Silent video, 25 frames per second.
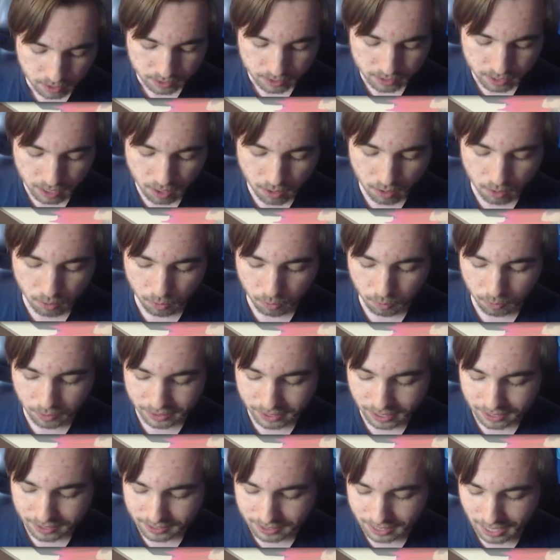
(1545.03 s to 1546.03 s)
So
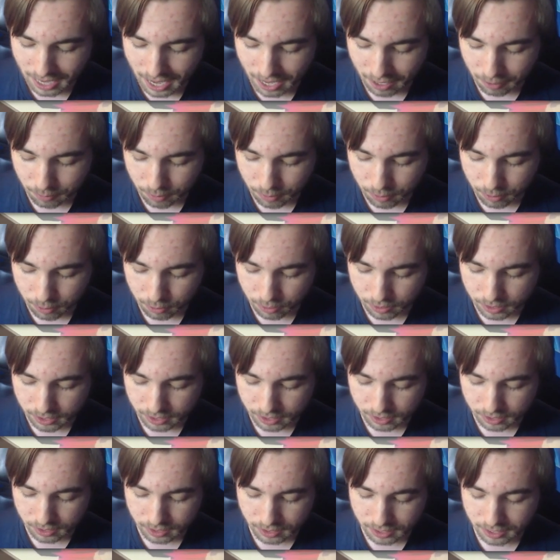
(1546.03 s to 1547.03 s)
with this, I will
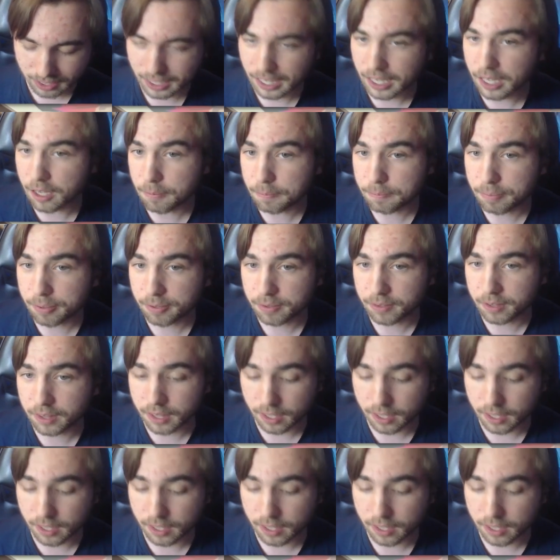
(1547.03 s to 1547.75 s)
keep